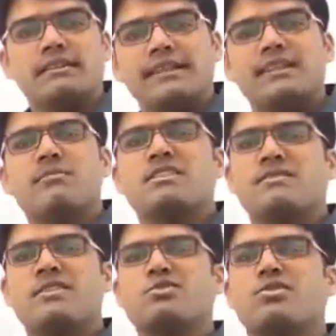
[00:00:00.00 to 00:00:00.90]
then the
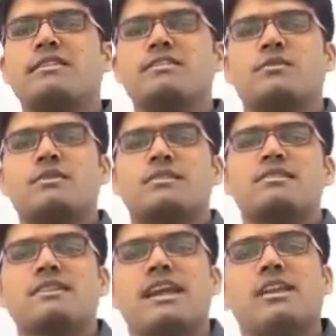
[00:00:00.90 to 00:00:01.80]
best way to solve this question
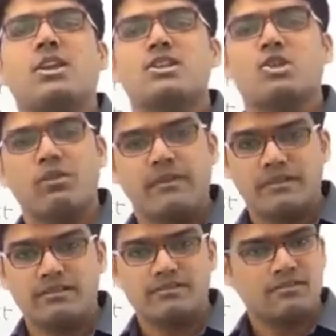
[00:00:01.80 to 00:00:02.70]
is say I will not solve it.